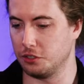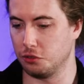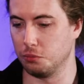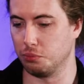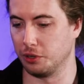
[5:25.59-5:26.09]

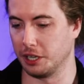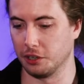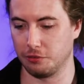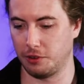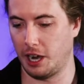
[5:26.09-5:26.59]
to bring
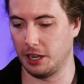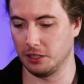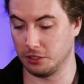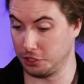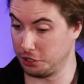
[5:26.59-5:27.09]
your
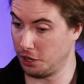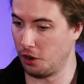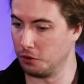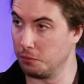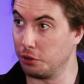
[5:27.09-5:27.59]
files or your
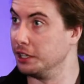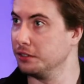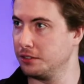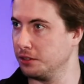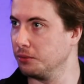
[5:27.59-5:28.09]
tone
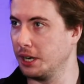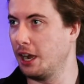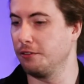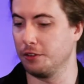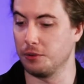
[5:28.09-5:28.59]
prints or
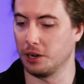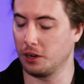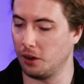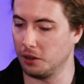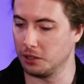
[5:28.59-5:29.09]
whatever you want
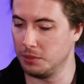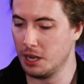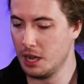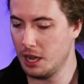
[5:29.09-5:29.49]
to call them,